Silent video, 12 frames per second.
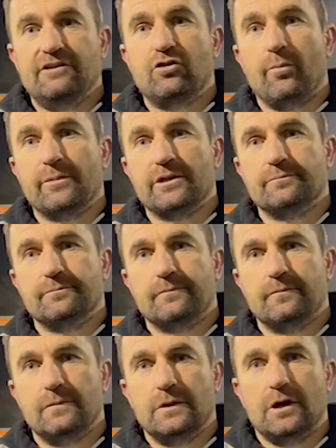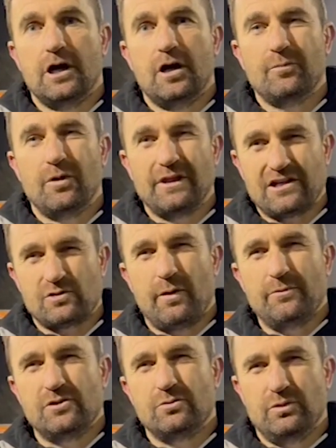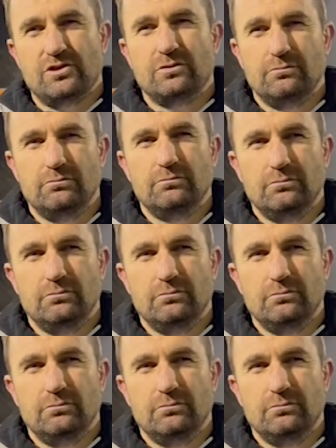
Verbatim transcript: dominant, um, and that's where we should we, sh-